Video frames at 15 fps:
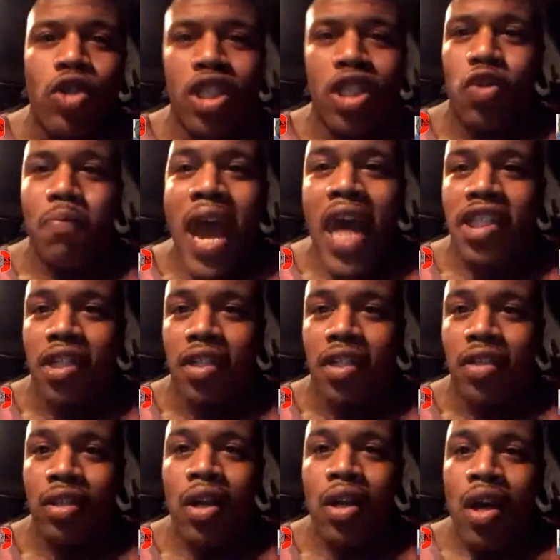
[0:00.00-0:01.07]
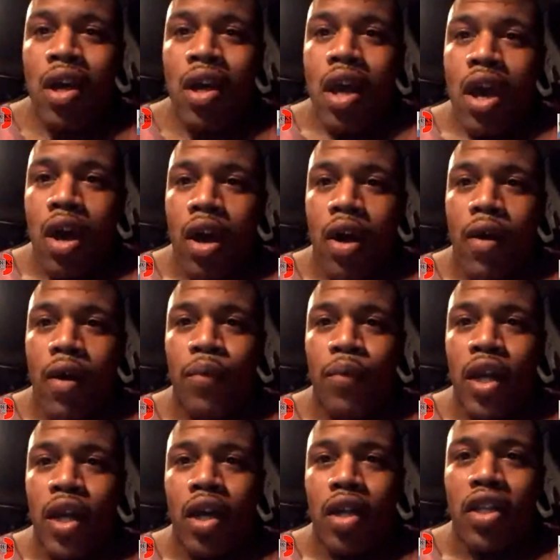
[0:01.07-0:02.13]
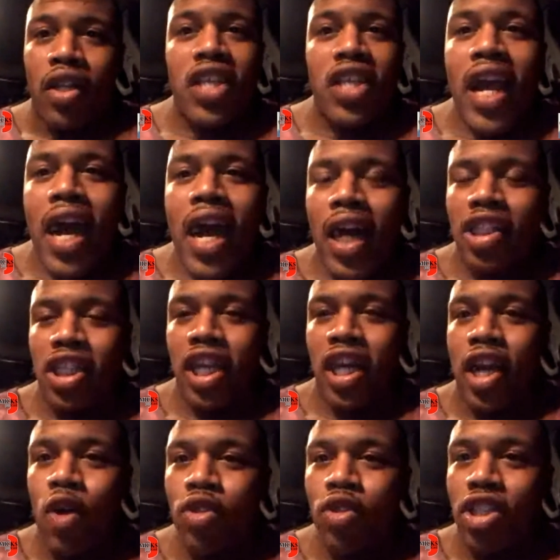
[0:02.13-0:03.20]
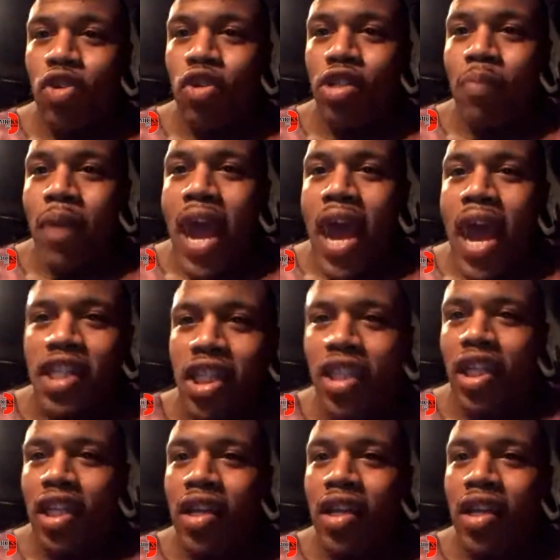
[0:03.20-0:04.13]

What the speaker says: that matches, the psychology that goes into his matches,